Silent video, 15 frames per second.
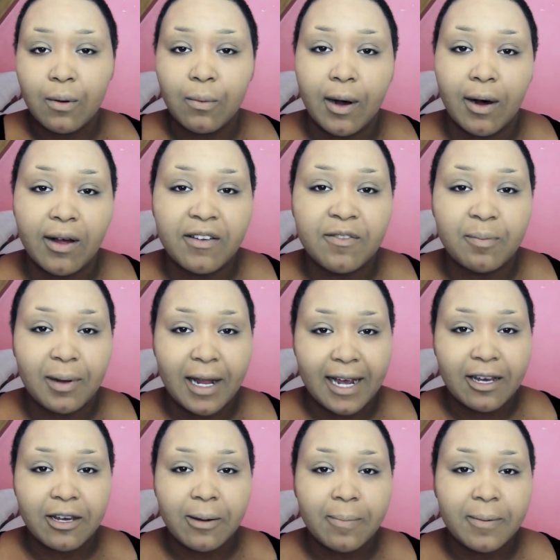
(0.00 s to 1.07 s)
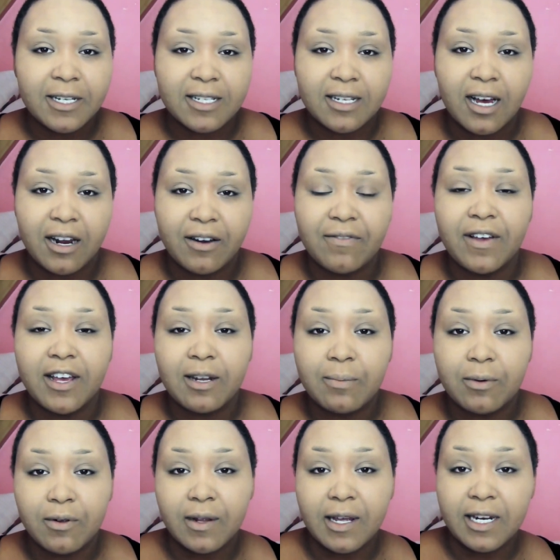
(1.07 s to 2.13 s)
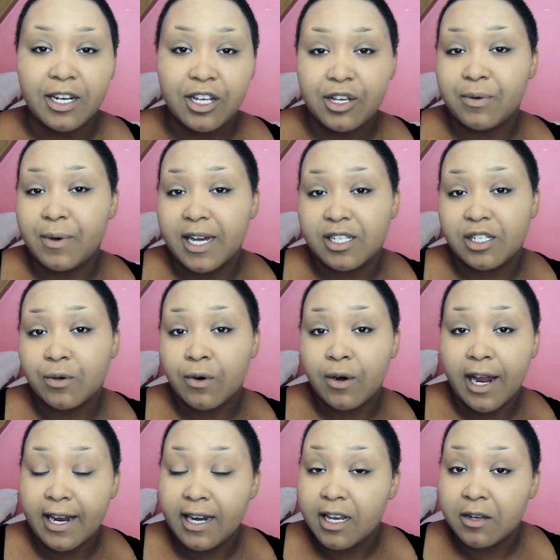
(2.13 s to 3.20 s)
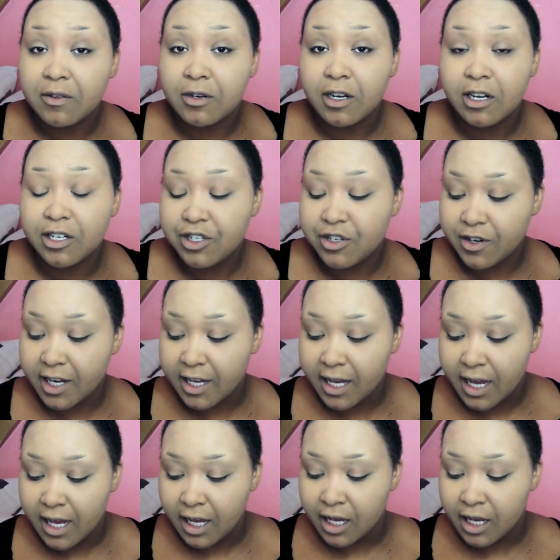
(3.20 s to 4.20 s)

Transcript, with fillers: well if Black Up is not available in the US or any other country